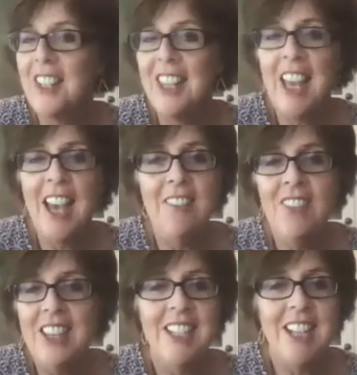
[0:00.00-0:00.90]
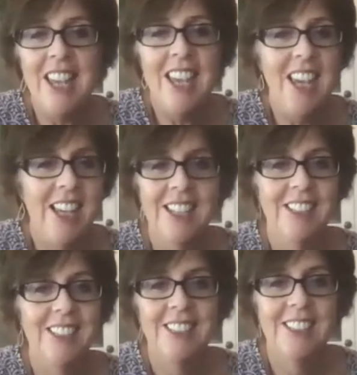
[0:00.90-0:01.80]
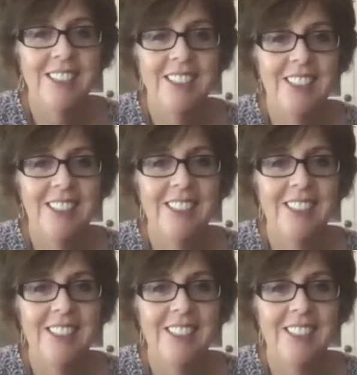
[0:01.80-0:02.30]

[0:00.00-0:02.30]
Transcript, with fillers: the ABC? Oh, so